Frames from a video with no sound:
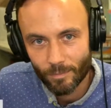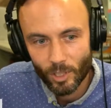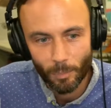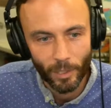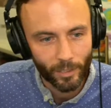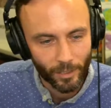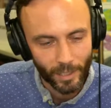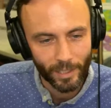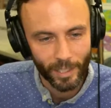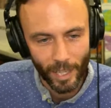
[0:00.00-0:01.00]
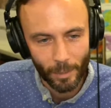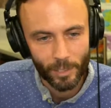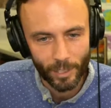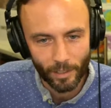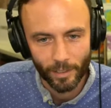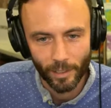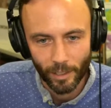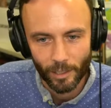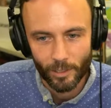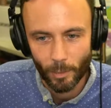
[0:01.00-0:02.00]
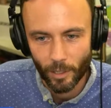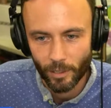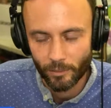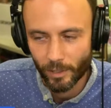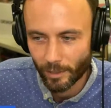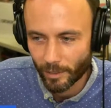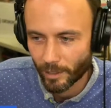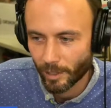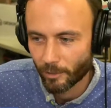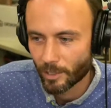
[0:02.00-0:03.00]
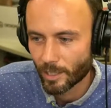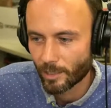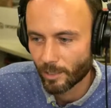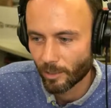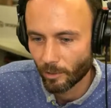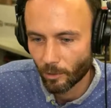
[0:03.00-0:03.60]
sprinkled in games here and there as part of English language teaching,